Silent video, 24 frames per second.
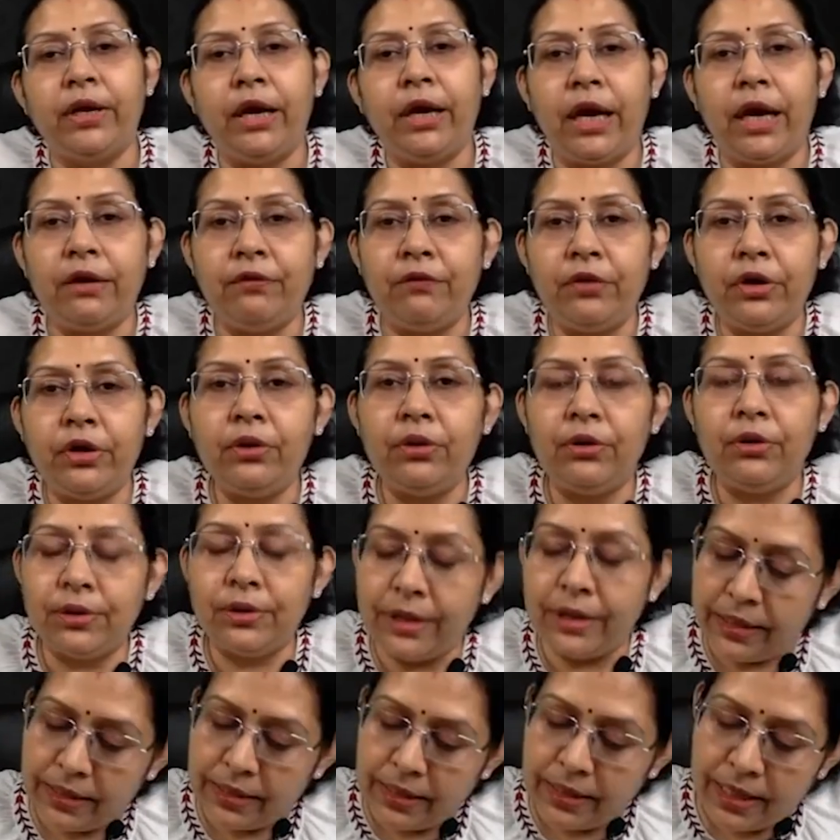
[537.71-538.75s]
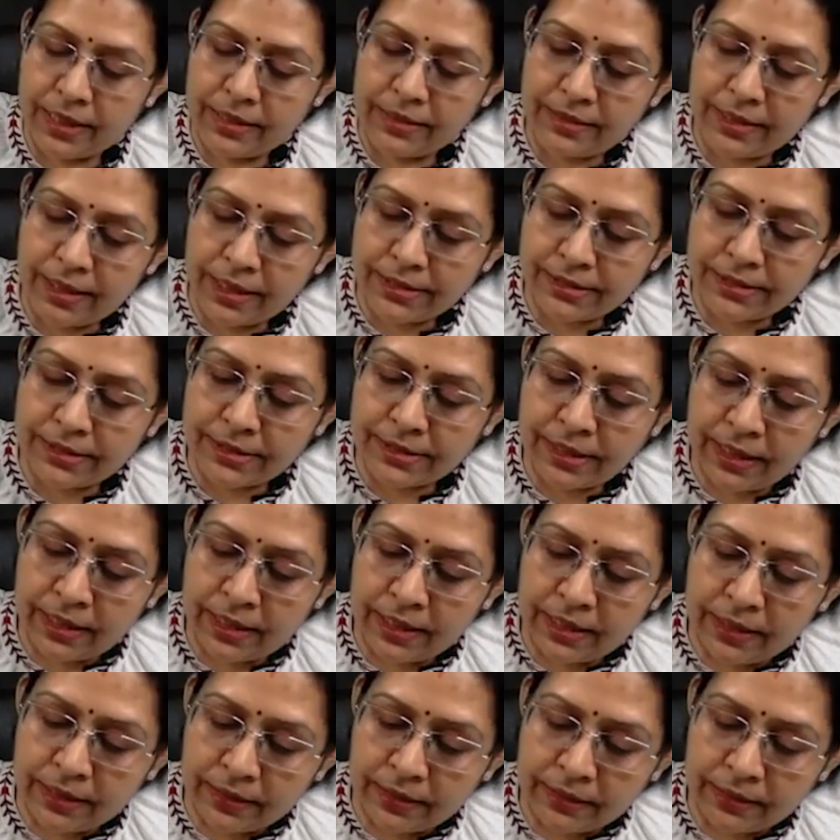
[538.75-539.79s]
And we know that in this,
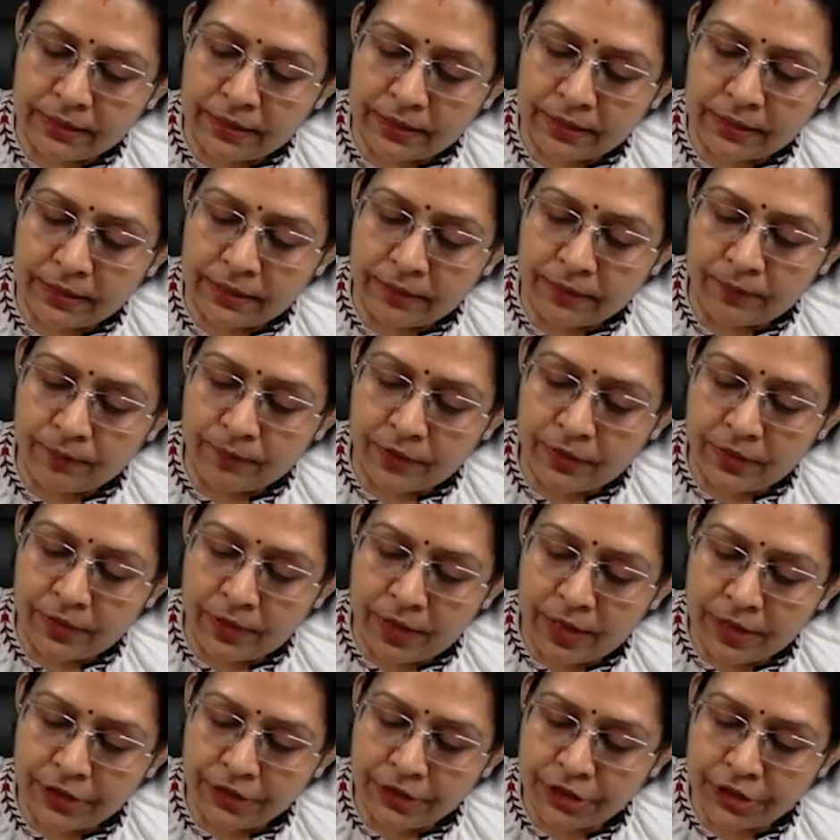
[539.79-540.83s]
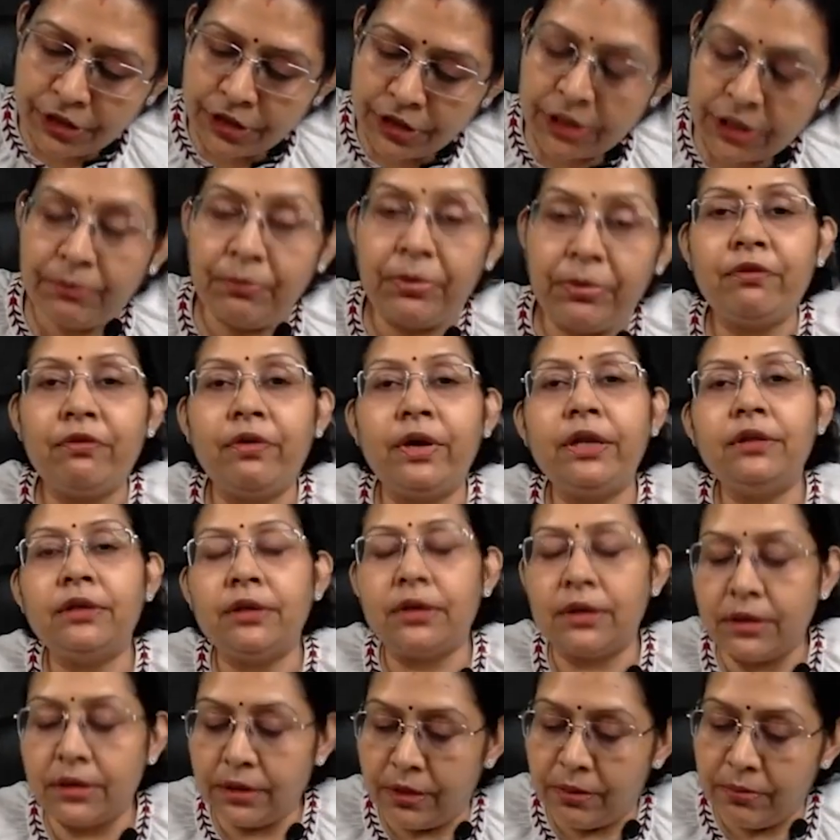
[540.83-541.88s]
the relationship between
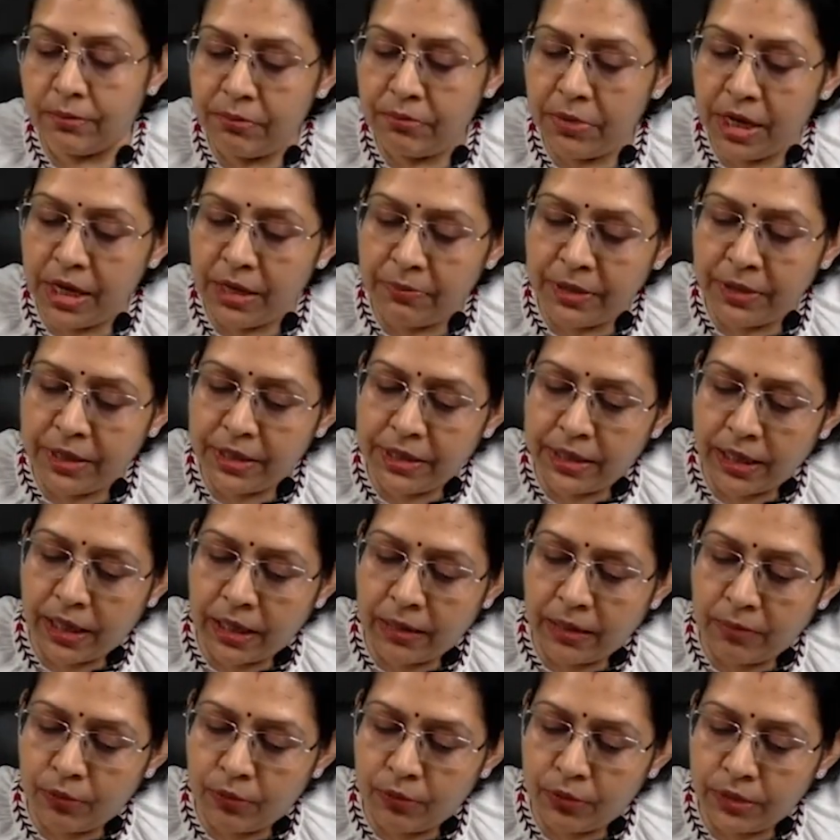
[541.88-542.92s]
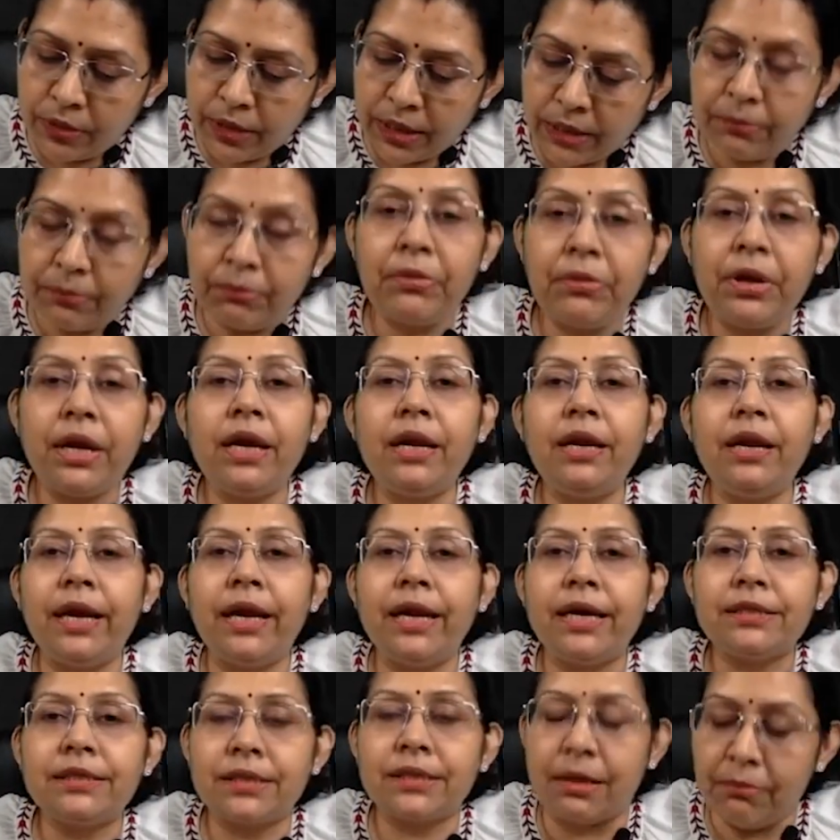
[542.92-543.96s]
the mean, median and mode, that mean
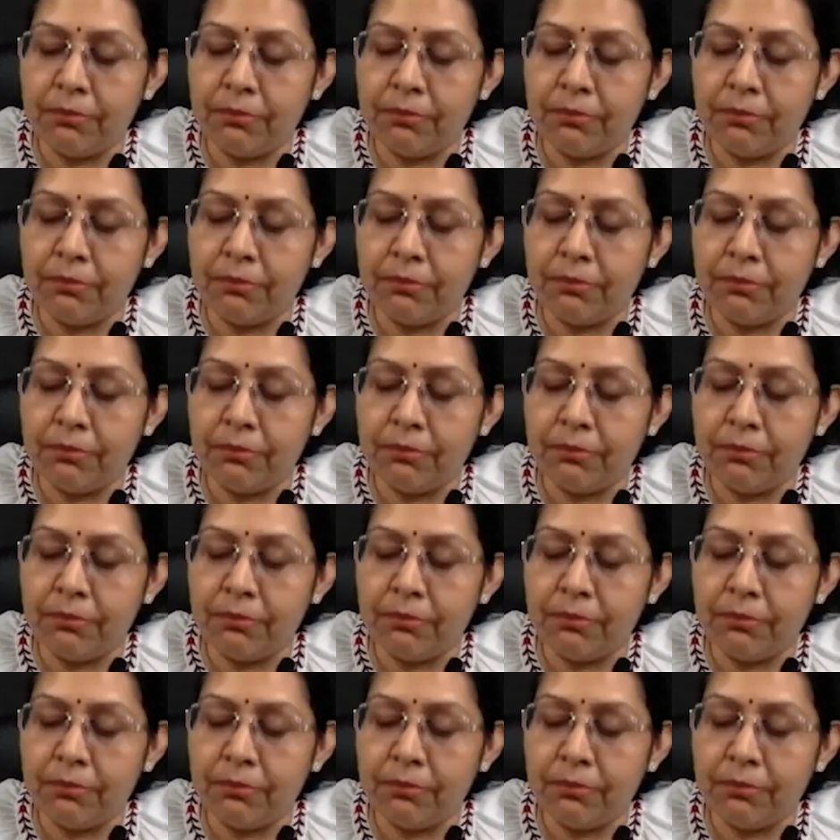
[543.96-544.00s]
is